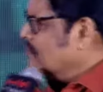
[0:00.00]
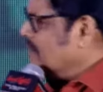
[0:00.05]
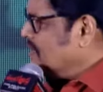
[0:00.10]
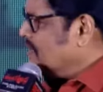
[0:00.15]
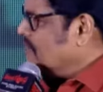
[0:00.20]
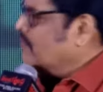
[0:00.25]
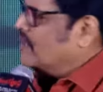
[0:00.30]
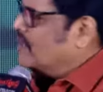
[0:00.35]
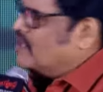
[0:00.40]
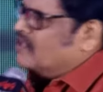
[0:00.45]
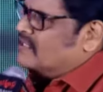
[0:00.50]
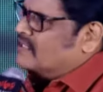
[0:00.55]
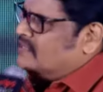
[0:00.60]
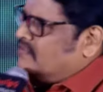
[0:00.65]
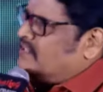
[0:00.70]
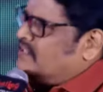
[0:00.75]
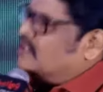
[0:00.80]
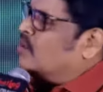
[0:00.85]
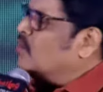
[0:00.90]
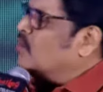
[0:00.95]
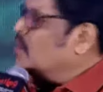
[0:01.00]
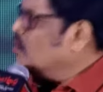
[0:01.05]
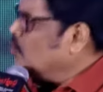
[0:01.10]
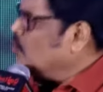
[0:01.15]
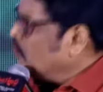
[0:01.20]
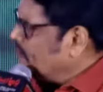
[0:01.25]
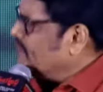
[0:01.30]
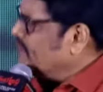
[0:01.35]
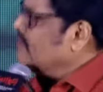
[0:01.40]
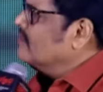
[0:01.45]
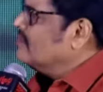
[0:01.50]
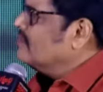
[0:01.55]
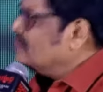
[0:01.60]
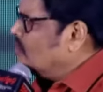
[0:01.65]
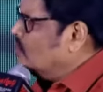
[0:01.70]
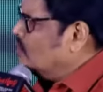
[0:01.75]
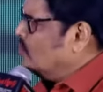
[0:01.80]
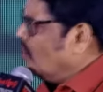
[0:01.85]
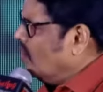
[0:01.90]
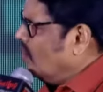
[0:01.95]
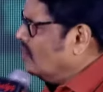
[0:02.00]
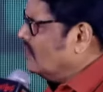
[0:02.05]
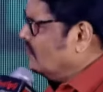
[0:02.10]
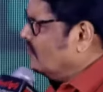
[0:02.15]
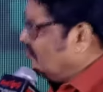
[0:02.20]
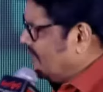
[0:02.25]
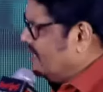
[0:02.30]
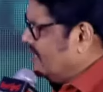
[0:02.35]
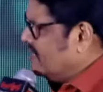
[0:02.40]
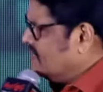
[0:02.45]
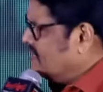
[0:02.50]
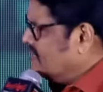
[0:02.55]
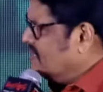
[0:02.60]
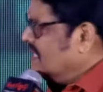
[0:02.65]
because without dupe, he used to do all the fights.